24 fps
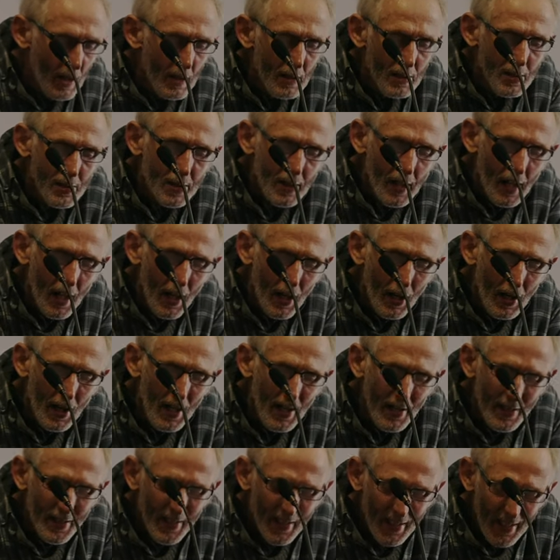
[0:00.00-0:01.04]
So,
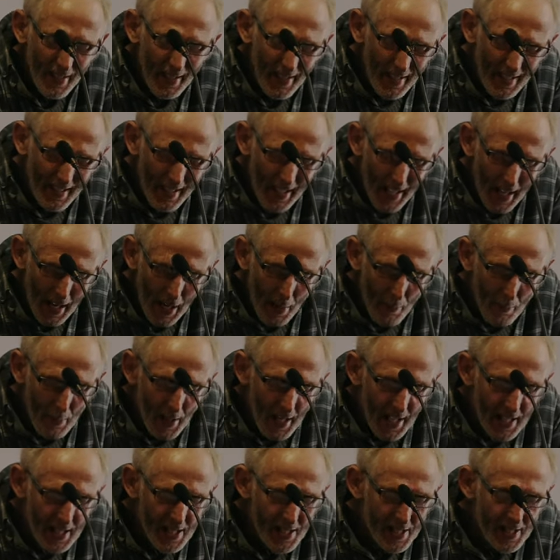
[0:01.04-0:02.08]
it
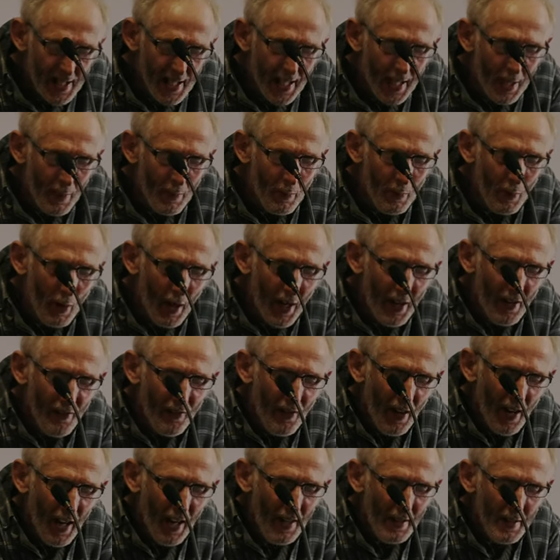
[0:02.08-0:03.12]
may seem quite a
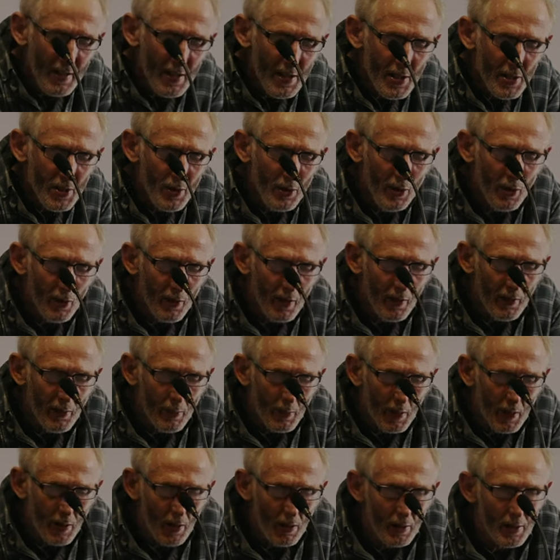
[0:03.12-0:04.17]
violent story from
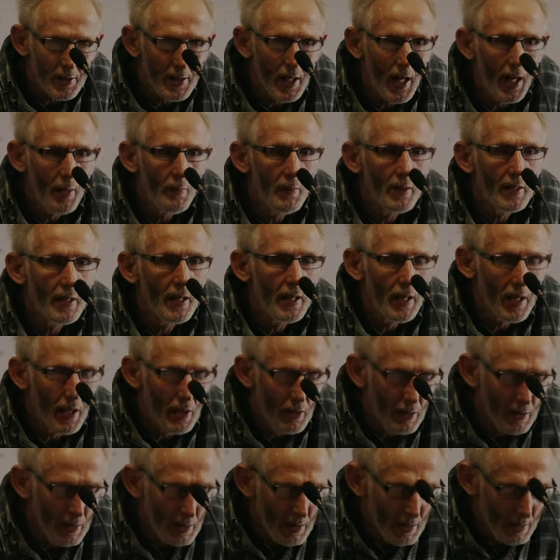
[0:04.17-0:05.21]
a long time
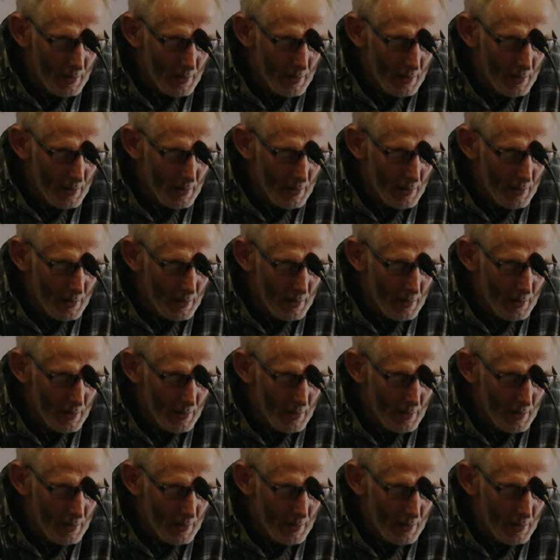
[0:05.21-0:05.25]
ago,